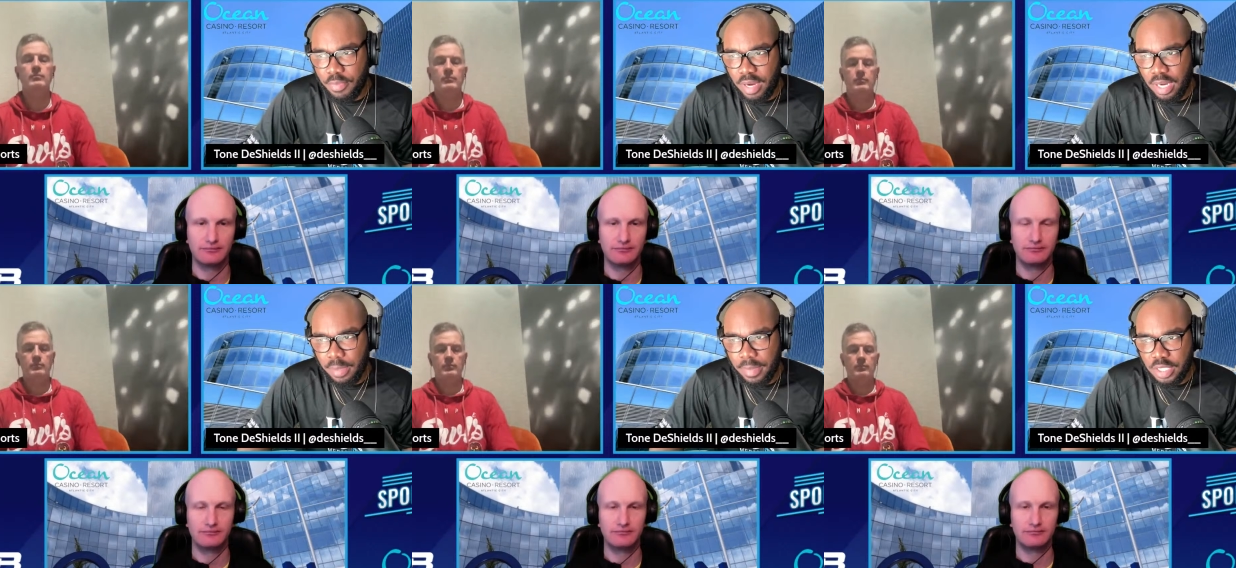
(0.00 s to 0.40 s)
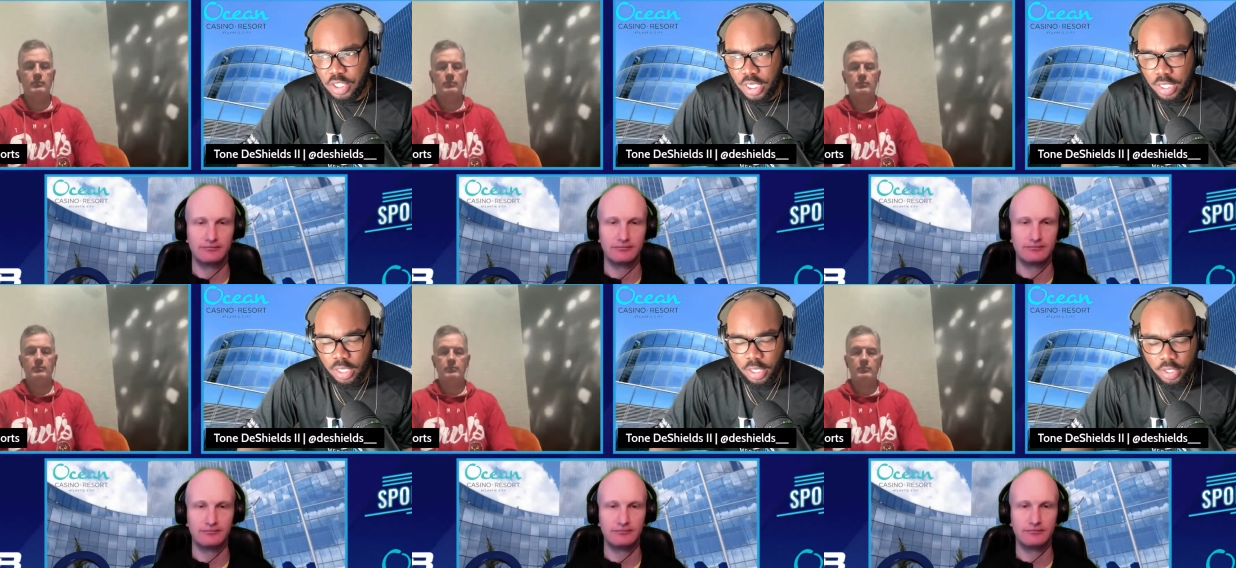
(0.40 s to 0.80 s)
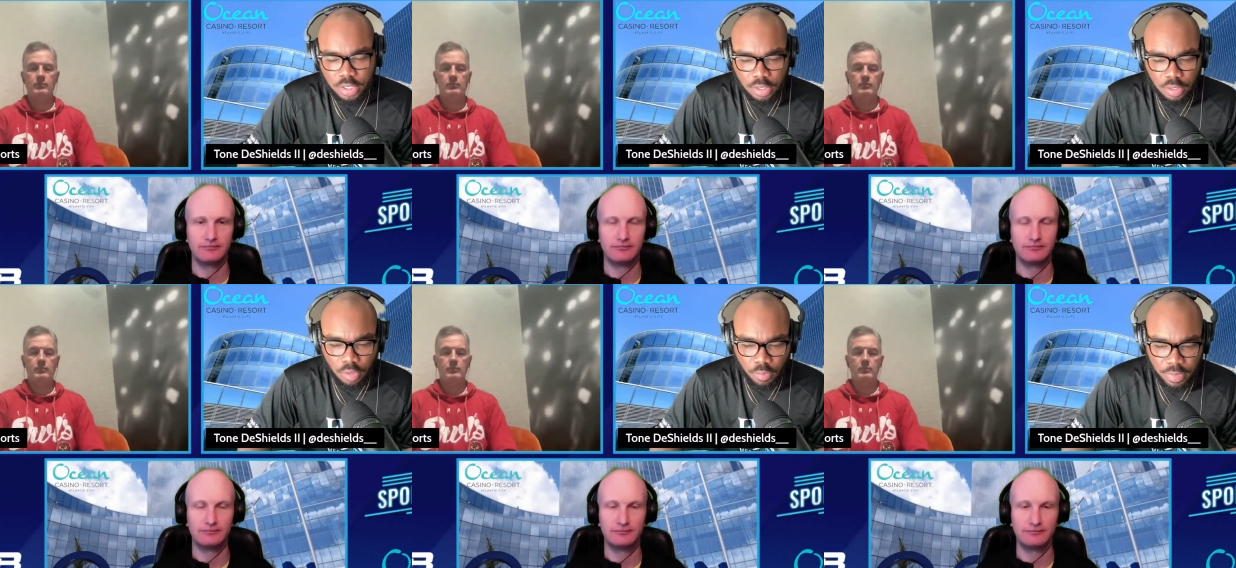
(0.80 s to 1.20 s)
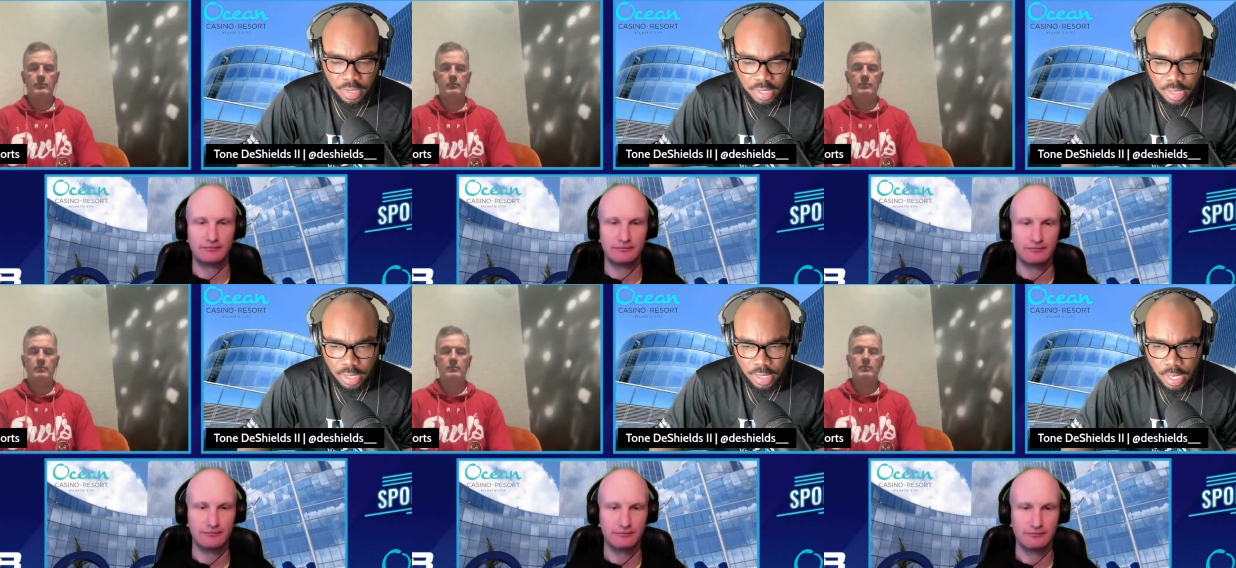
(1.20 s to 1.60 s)
Speaker 1: your brain about Jalen Hurts a little
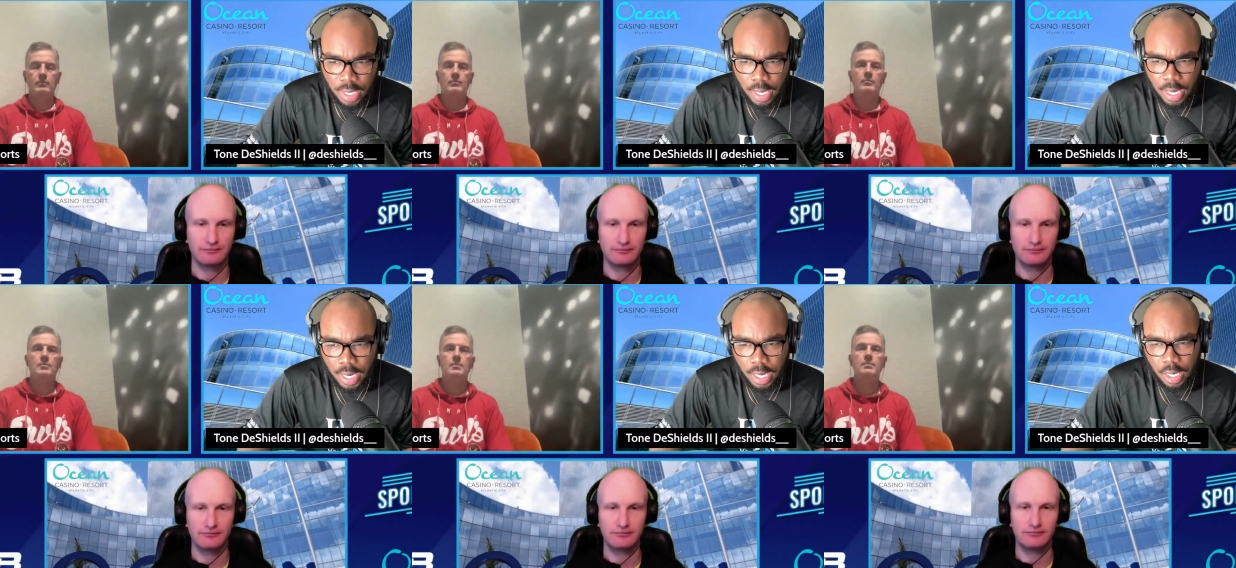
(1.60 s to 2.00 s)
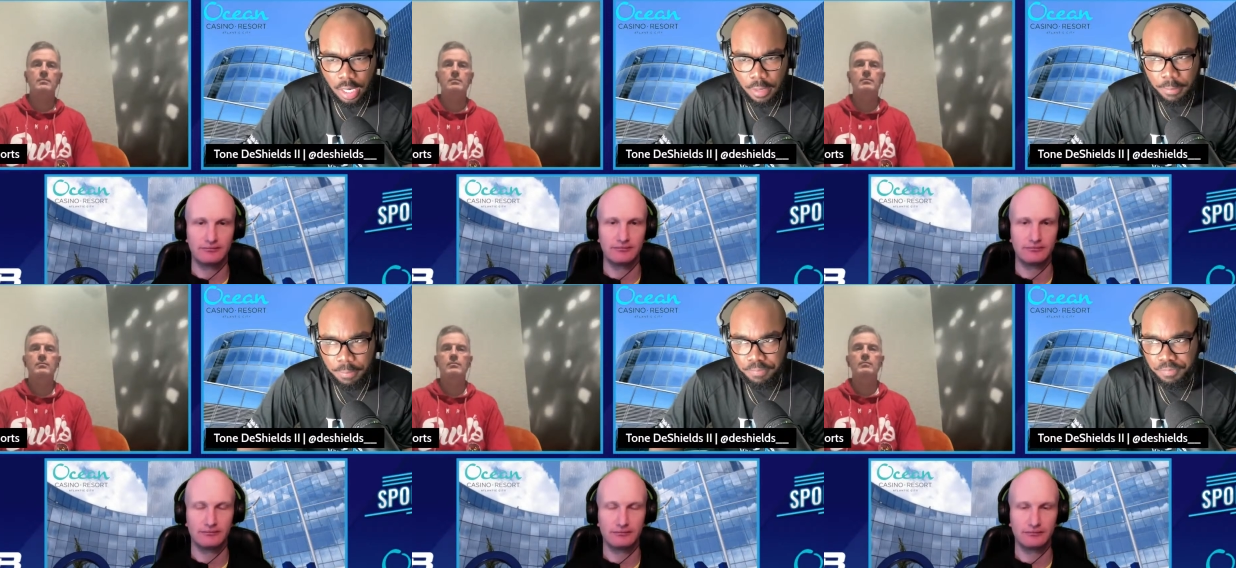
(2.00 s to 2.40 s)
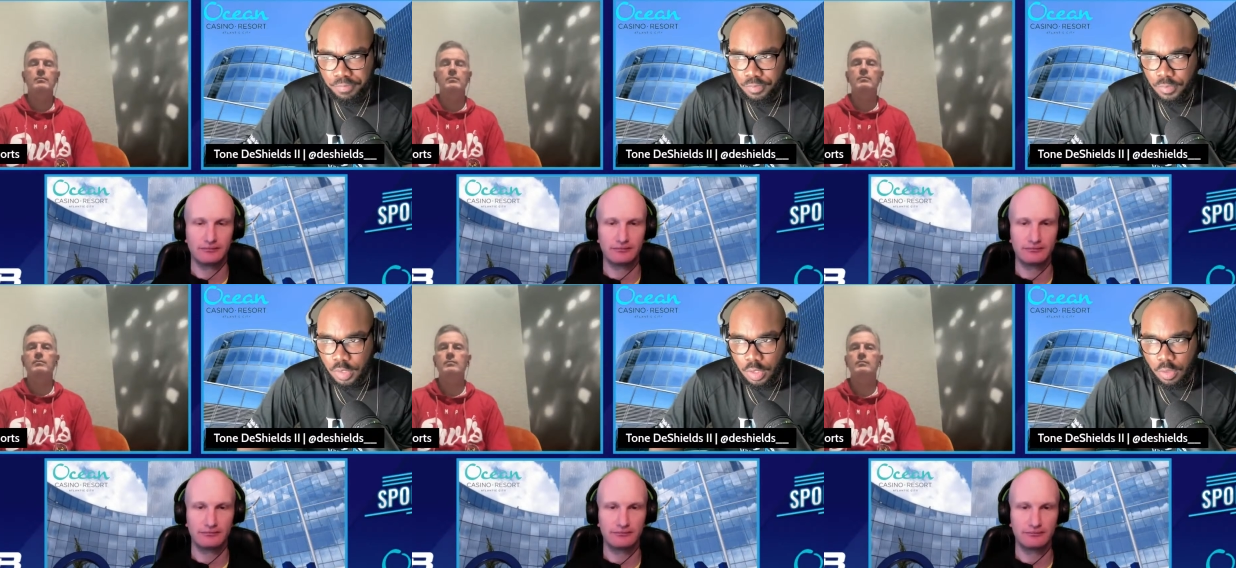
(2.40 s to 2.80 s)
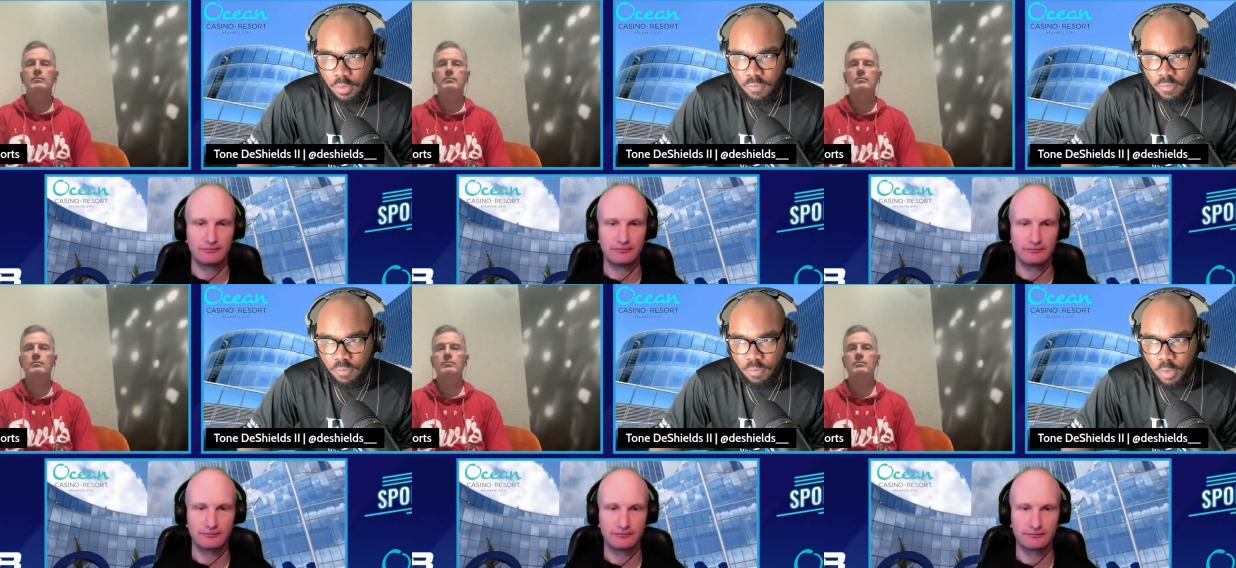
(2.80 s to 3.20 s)
bit. You know,